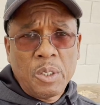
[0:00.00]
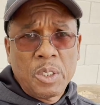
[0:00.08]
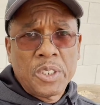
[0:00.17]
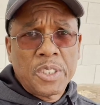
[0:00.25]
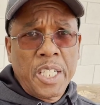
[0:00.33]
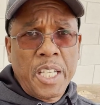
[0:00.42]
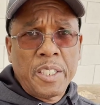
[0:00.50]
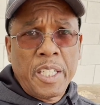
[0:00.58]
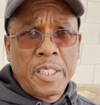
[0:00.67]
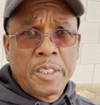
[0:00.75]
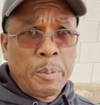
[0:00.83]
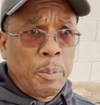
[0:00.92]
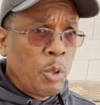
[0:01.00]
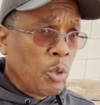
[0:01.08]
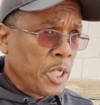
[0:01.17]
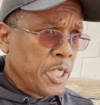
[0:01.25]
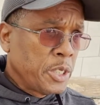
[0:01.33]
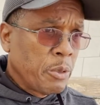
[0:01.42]
say that the
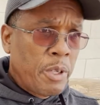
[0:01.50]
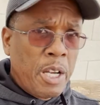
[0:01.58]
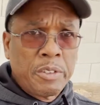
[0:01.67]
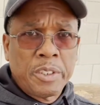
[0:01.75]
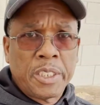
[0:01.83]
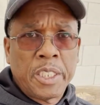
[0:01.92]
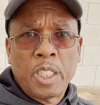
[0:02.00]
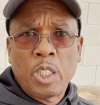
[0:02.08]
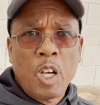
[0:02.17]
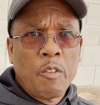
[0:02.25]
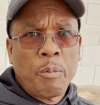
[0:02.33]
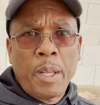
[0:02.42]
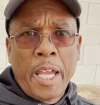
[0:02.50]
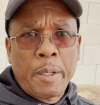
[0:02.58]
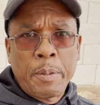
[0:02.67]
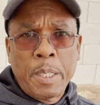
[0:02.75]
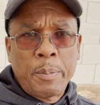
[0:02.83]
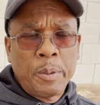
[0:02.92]
police are out to kill off black
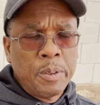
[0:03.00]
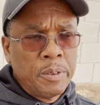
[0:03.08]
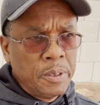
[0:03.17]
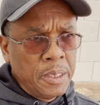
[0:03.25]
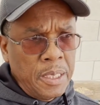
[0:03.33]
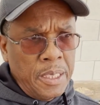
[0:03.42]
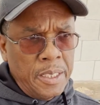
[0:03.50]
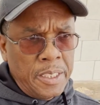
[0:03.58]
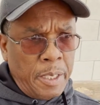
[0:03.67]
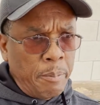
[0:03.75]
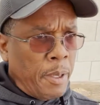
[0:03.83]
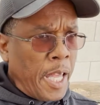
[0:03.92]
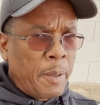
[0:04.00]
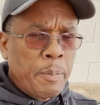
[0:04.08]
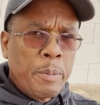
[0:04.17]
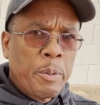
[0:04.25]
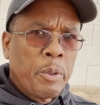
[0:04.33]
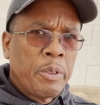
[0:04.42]
people, that black
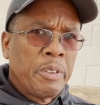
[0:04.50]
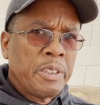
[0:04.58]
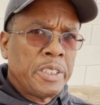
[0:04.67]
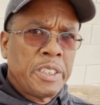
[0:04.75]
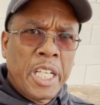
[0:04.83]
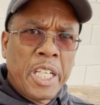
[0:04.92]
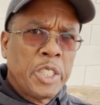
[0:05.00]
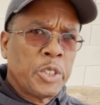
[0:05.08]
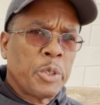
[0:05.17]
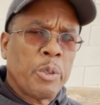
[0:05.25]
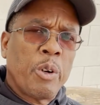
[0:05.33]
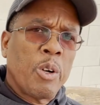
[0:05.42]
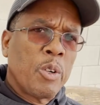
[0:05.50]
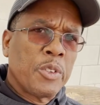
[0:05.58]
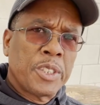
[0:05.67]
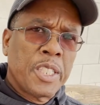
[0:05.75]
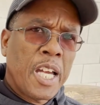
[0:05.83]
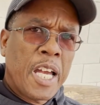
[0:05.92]
people are in danger all the
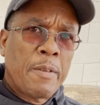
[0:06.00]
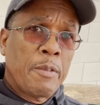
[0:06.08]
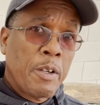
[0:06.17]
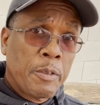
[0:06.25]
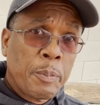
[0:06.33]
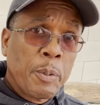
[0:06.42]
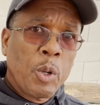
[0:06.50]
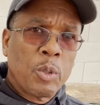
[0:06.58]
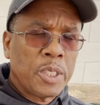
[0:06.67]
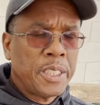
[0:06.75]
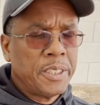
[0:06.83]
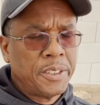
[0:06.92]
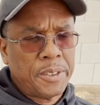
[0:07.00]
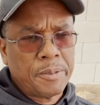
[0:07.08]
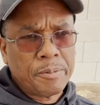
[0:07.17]
time of the police.